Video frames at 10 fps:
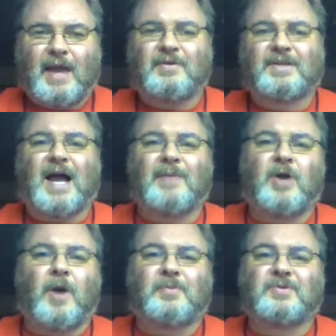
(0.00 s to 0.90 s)
Every time
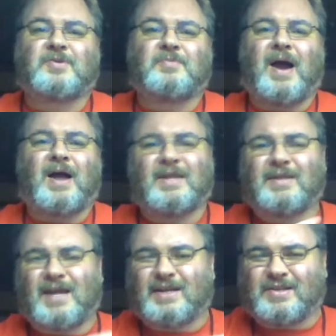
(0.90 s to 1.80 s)
he opens his mouth
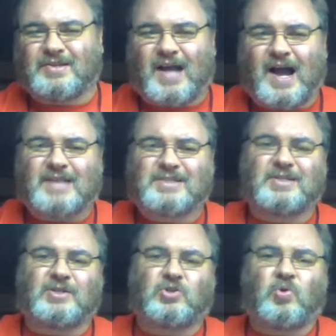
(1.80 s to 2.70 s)
and his
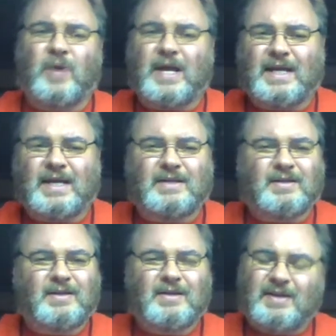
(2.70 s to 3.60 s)
constant
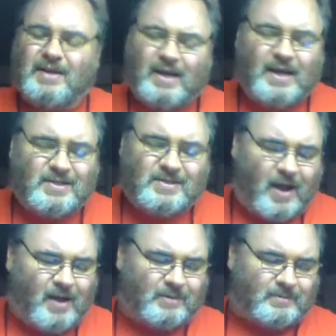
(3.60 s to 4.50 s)
tweeting, he's
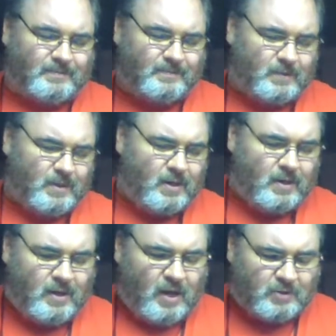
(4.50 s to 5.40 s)
done.
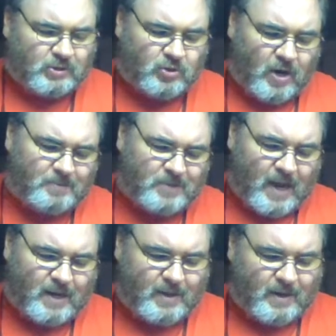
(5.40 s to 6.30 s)
So Trump's
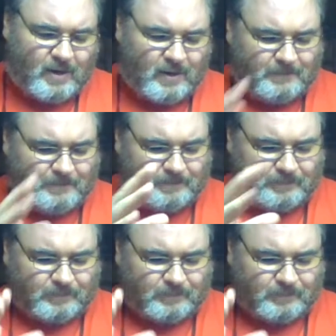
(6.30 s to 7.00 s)
out of there.